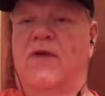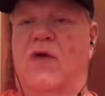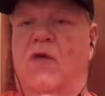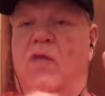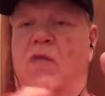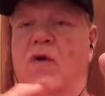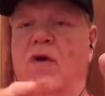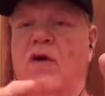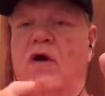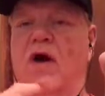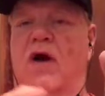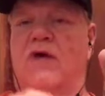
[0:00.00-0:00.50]

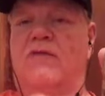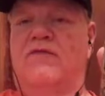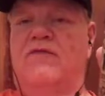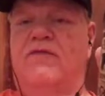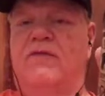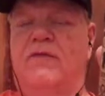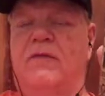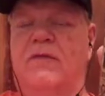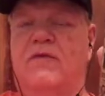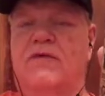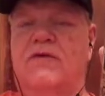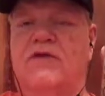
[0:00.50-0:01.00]
one-off
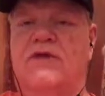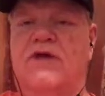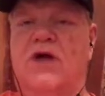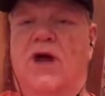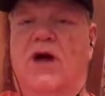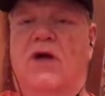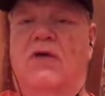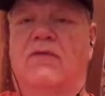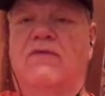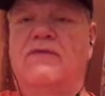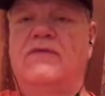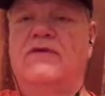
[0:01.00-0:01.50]

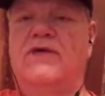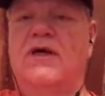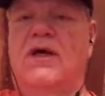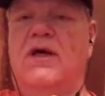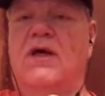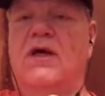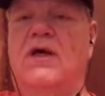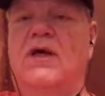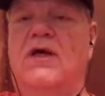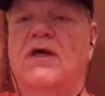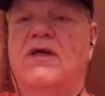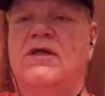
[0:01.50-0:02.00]
shelves
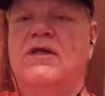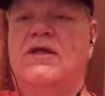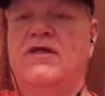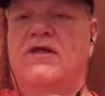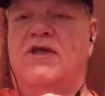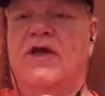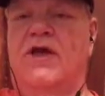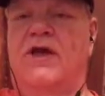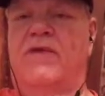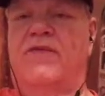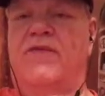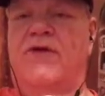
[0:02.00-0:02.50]
to
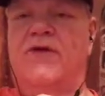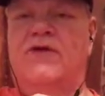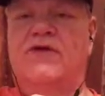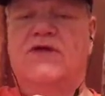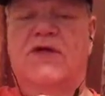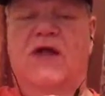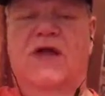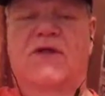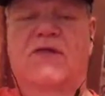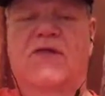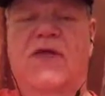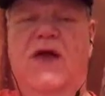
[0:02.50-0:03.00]
see if there's
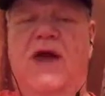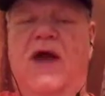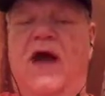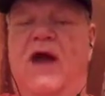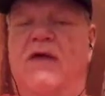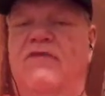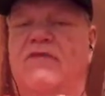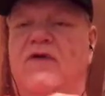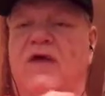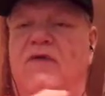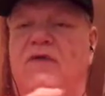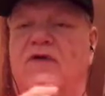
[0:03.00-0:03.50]
anything
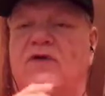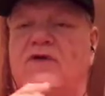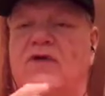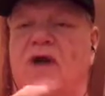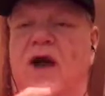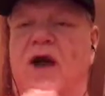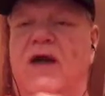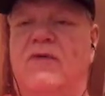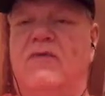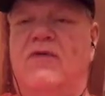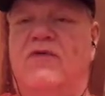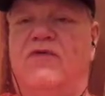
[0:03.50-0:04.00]
I've never
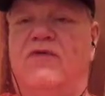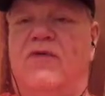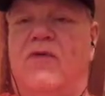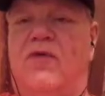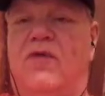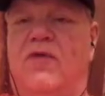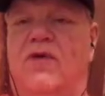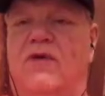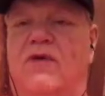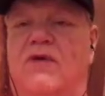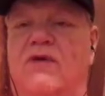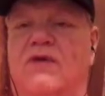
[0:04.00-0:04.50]
tried
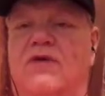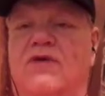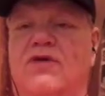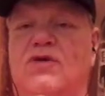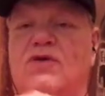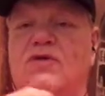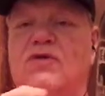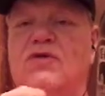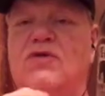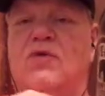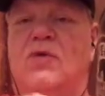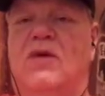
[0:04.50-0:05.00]
before.
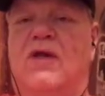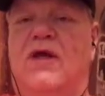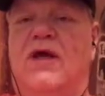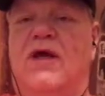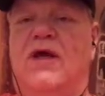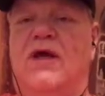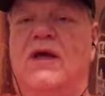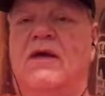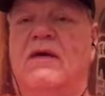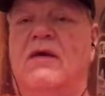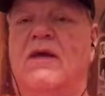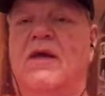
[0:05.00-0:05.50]

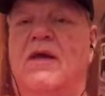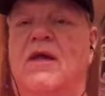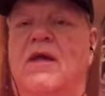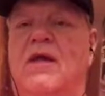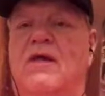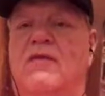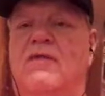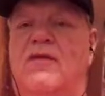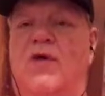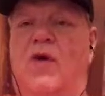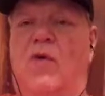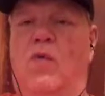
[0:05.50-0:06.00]
Usually
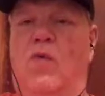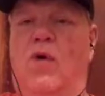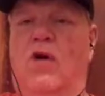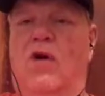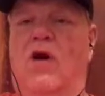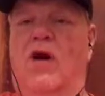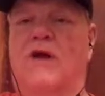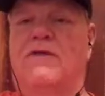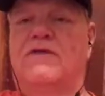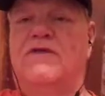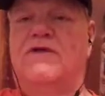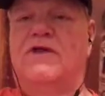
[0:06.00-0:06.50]
their
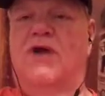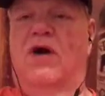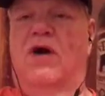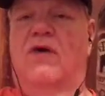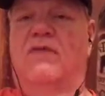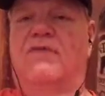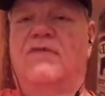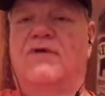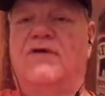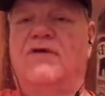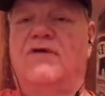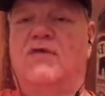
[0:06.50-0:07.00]
one-off
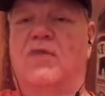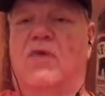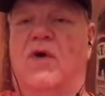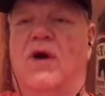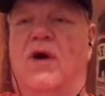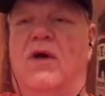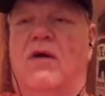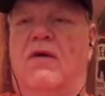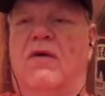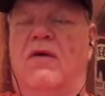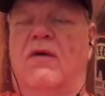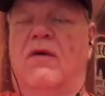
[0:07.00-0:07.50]
shelf is
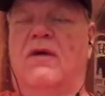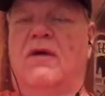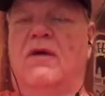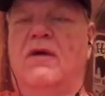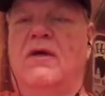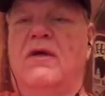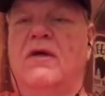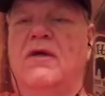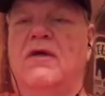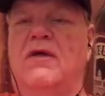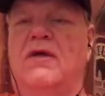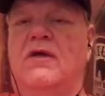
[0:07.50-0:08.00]
where,
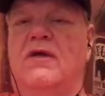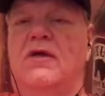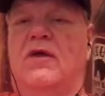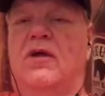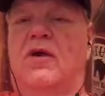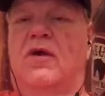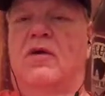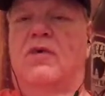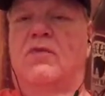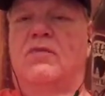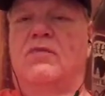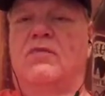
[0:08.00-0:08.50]

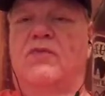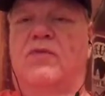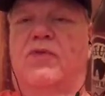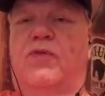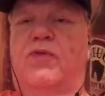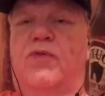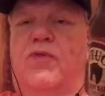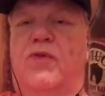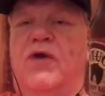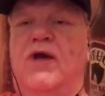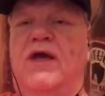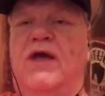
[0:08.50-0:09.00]

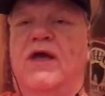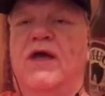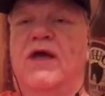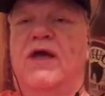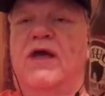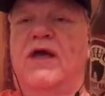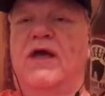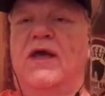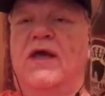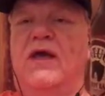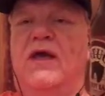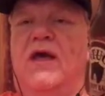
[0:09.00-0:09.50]

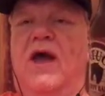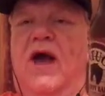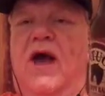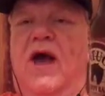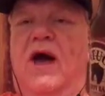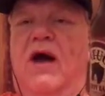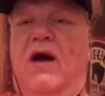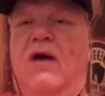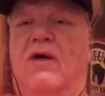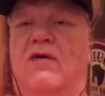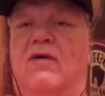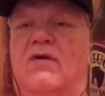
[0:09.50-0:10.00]
3
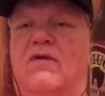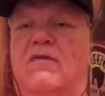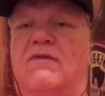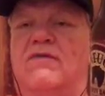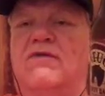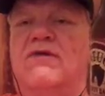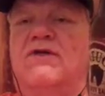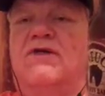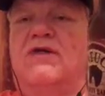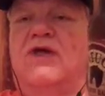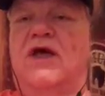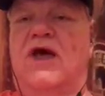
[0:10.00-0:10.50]
out of
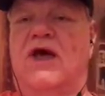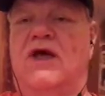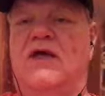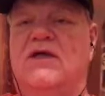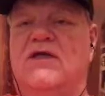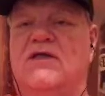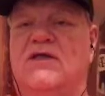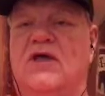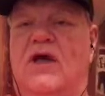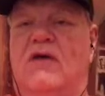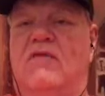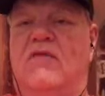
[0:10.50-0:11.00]

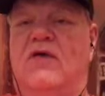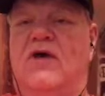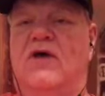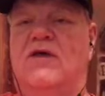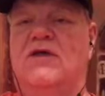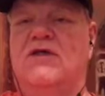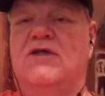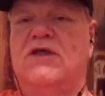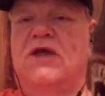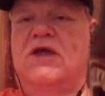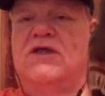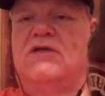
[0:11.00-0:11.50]
6 of a
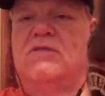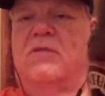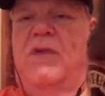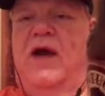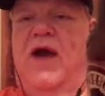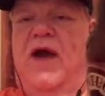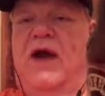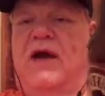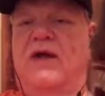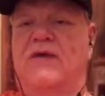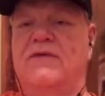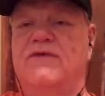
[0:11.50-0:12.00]

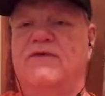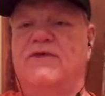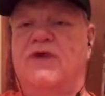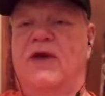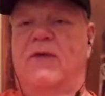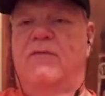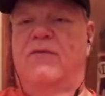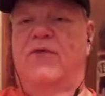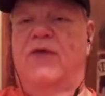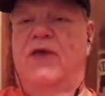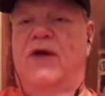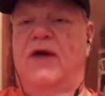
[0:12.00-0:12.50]
6-pack of
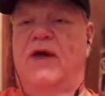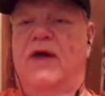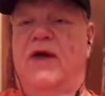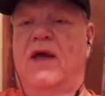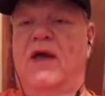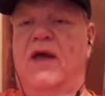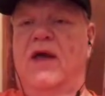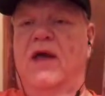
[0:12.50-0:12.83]
something